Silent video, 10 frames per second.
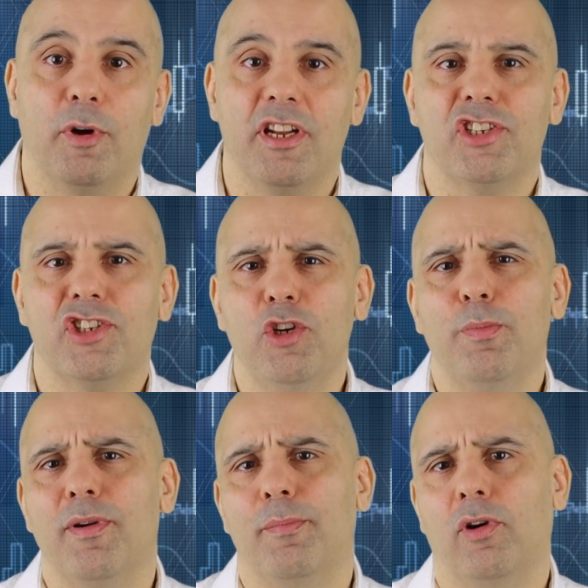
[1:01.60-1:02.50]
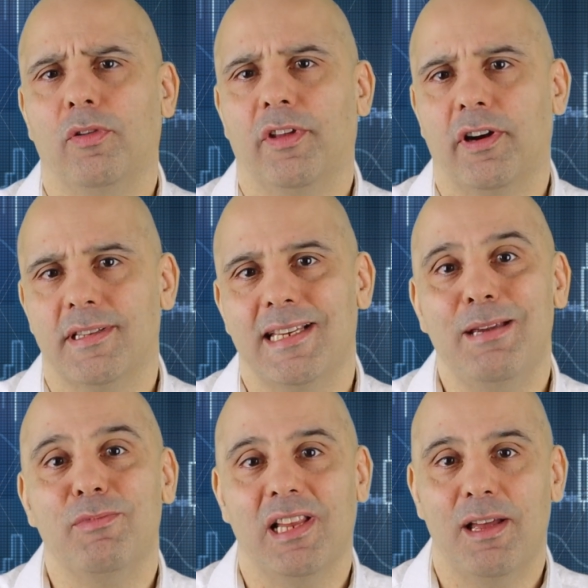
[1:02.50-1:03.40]
but it's super important that our
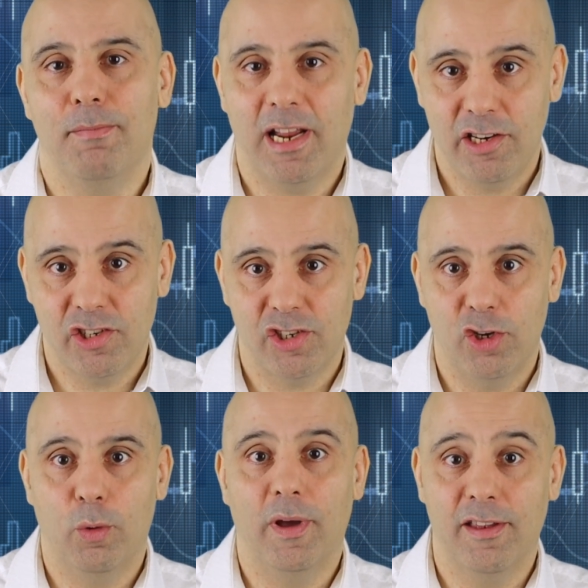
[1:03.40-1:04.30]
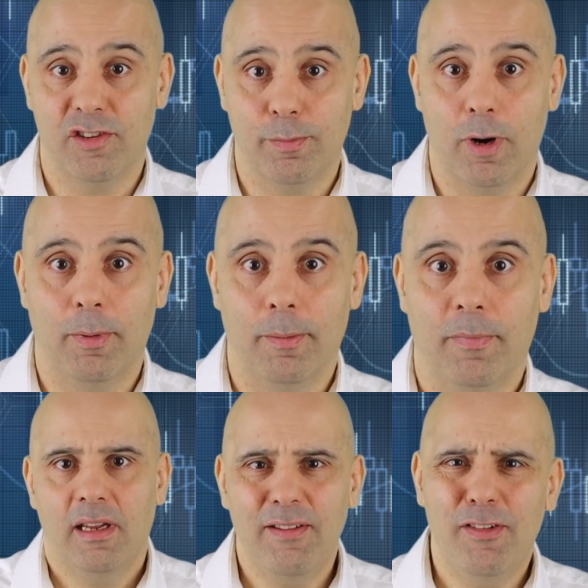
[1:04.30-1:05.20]
teams let managers know when there's a problem.
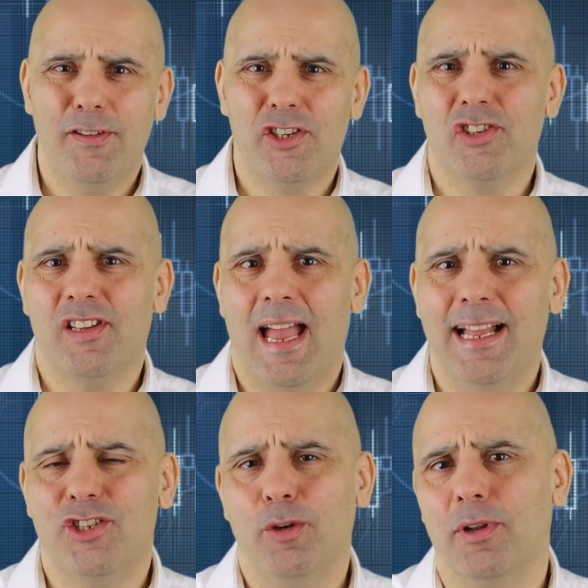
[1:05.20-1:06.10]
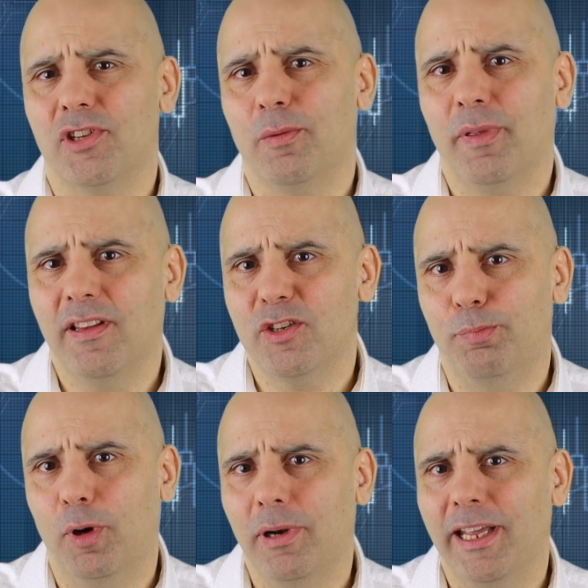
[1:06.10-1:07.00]
Even if it's just a heads up on something that's
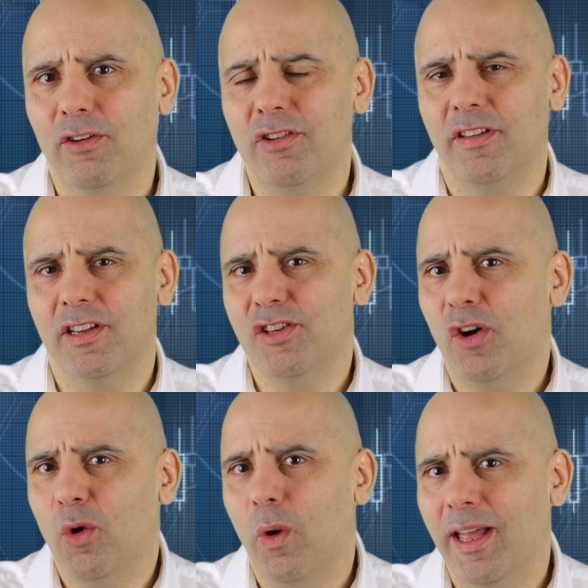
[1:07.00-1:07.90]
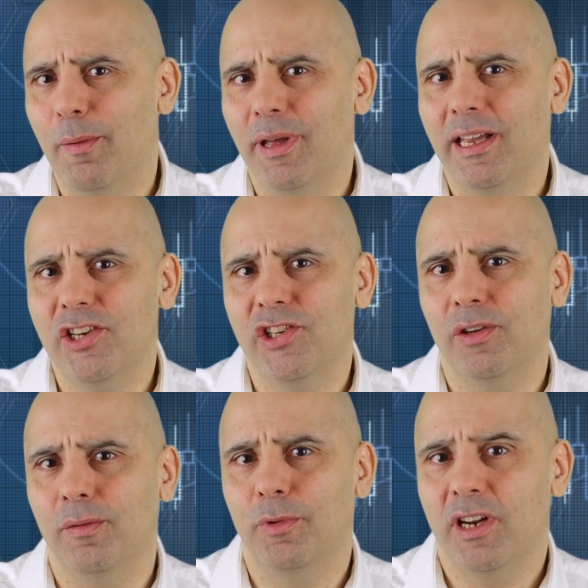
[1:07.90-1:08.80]
bubbling under, that's not quite a big
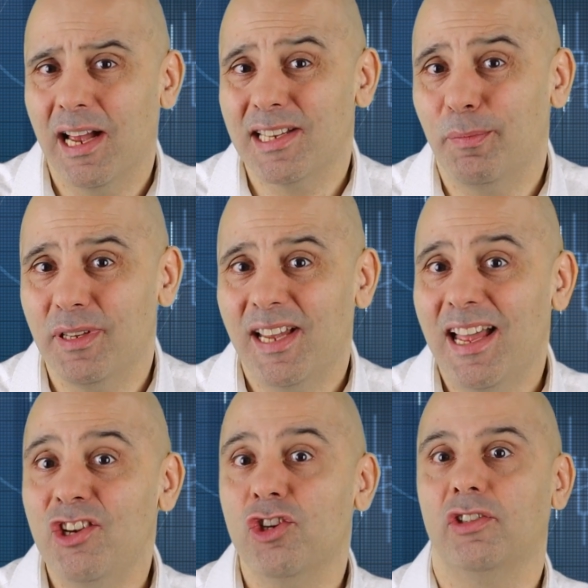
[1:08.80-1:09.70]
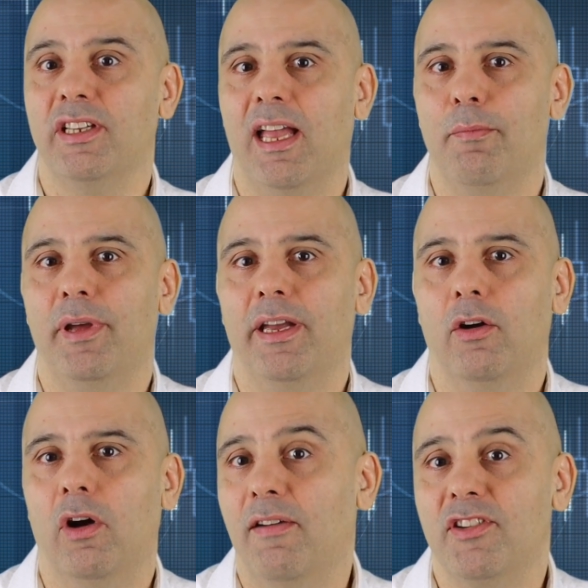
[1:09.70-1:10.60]
issue, but it has the potential to get big
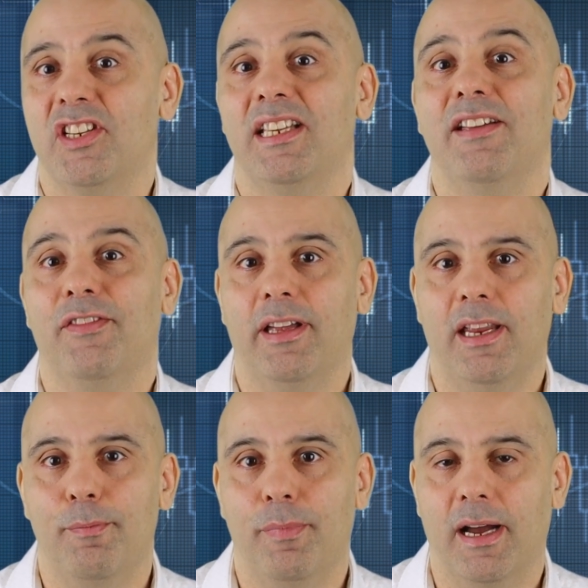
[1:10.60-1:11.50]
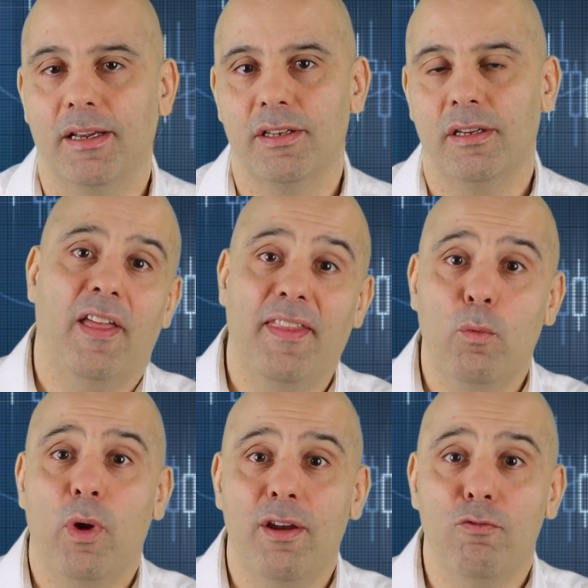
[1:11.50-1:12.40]
or have a significant impact. And then
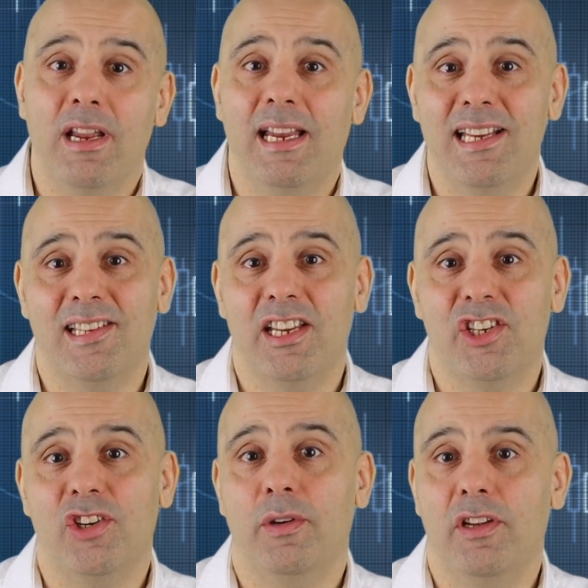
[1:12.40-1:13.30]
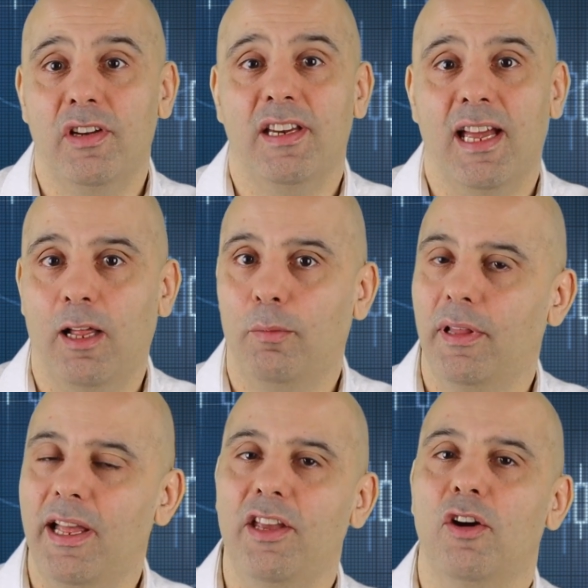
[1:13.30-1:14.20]
when it really is an issue and you need help,
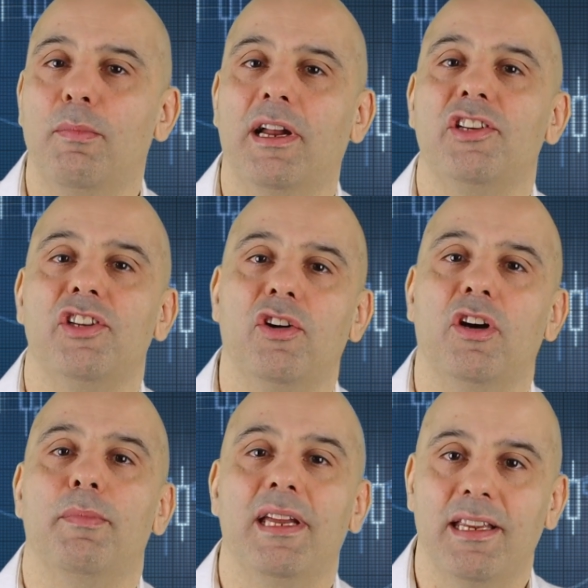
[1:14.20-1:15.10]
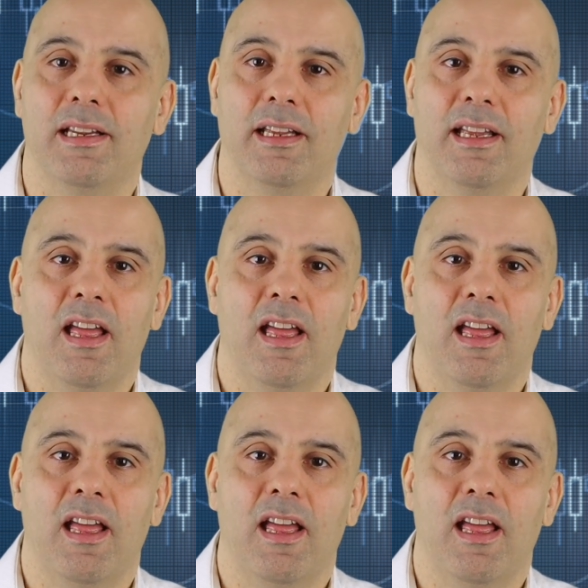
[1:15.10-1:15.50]
let your manager know immediately.